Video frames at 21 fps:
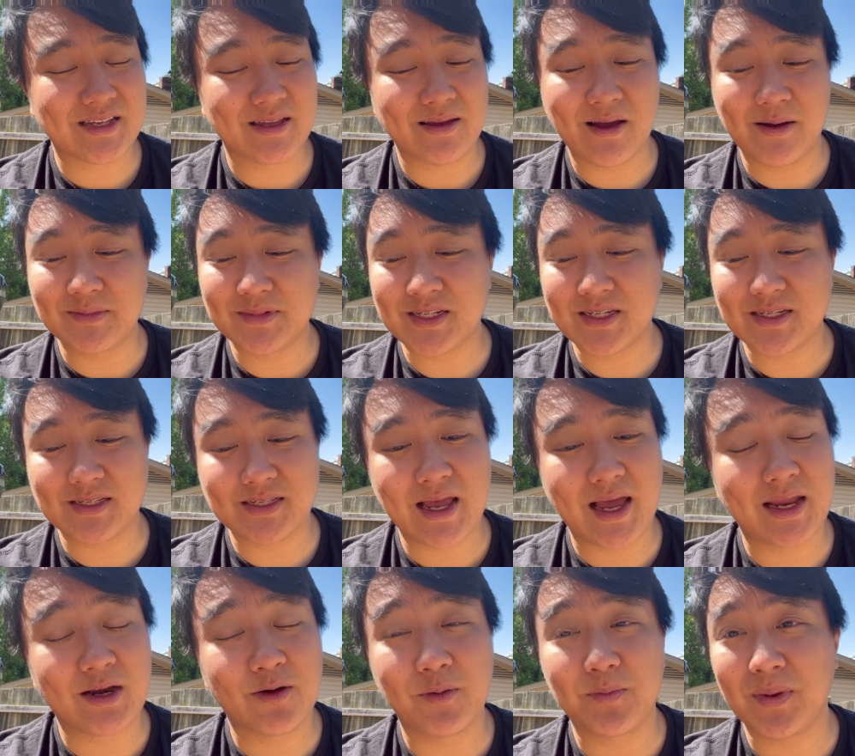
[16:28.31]

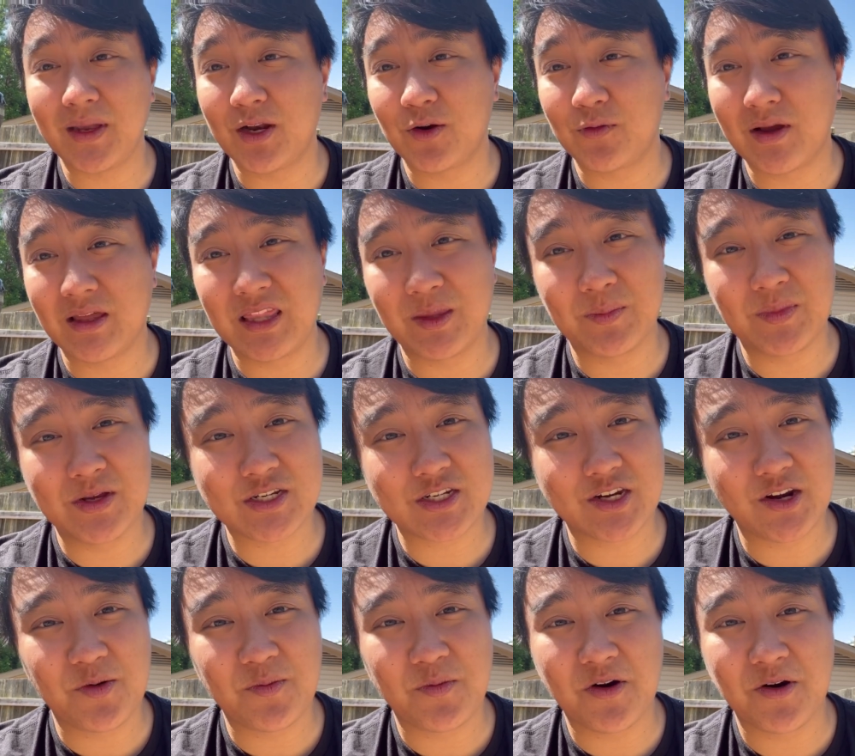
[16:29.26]
I don't beat around the bush
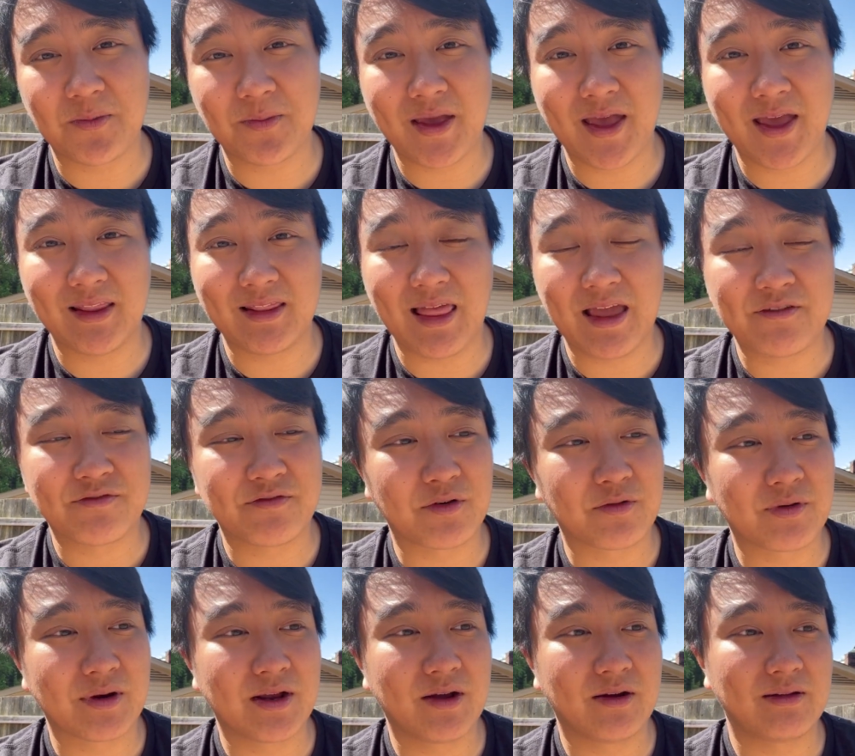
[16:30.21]
no more, man. Like, for
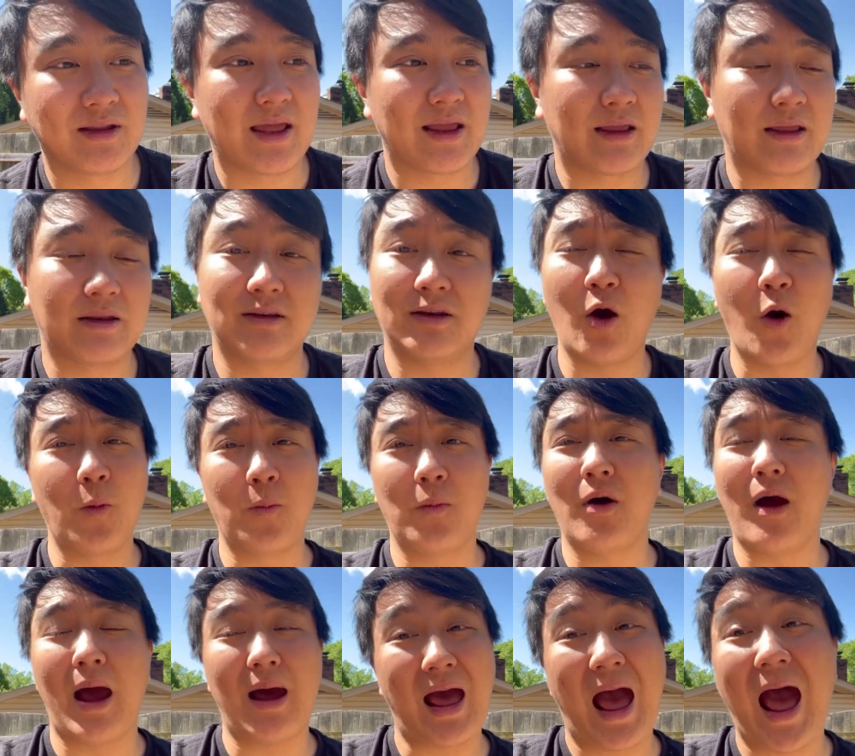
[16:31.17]
real. Like, no
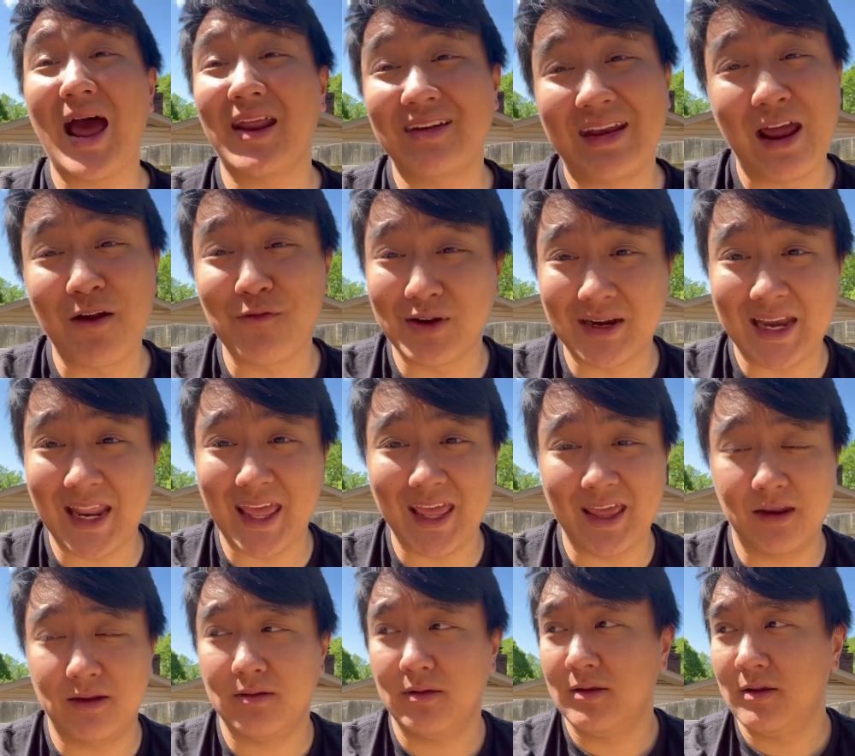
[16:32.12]
more. I never
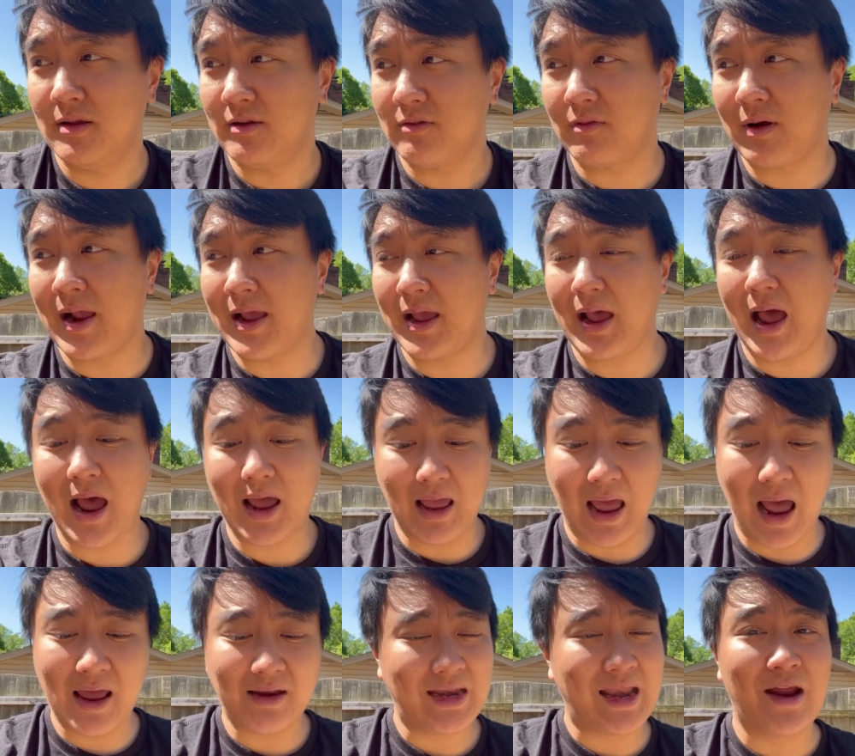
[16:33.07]
did, right?
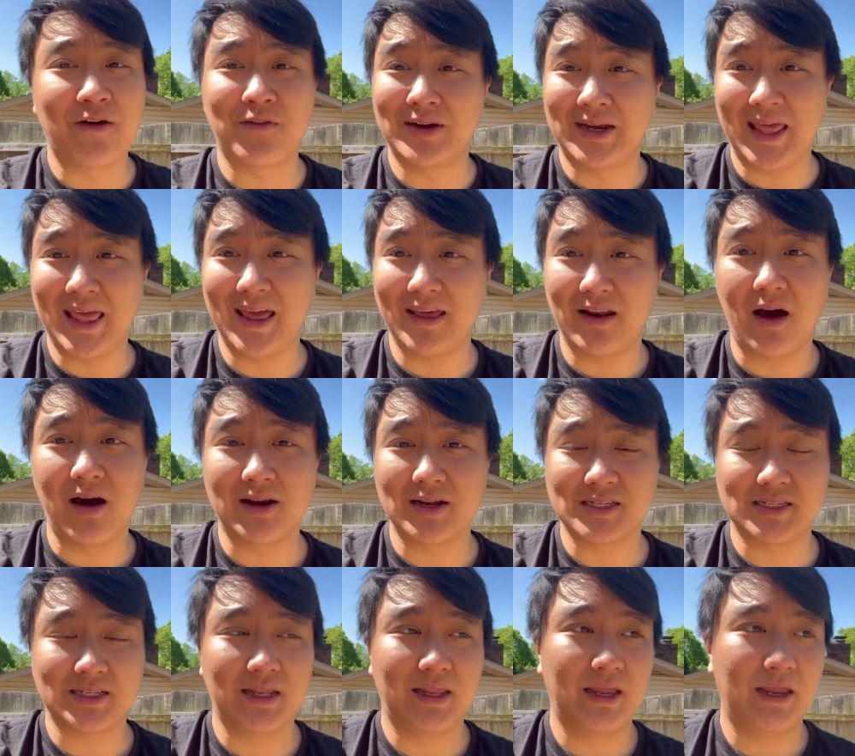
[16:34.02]
I never did,
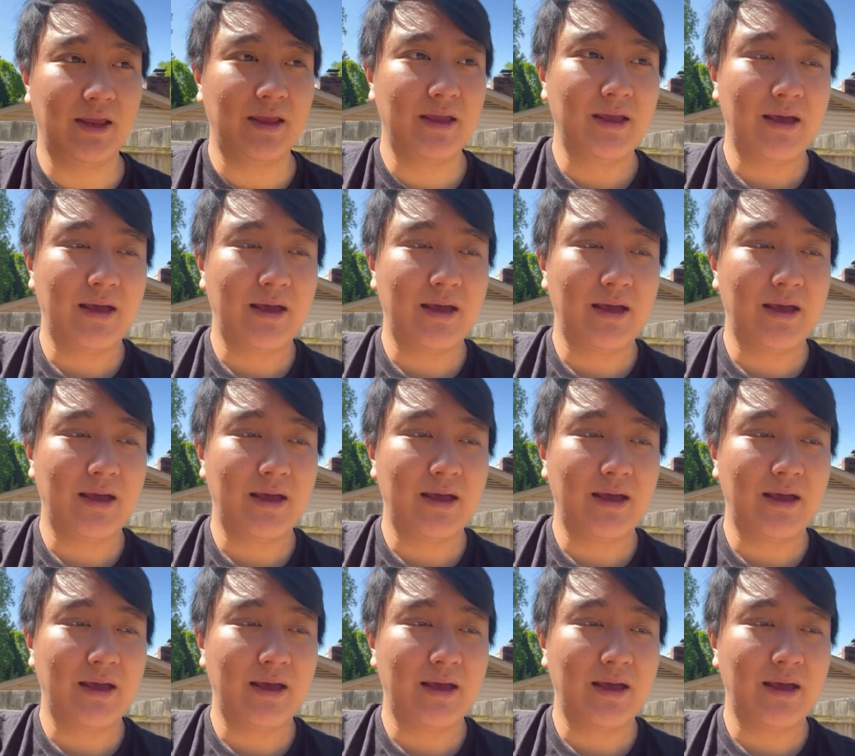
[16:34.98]
honestly.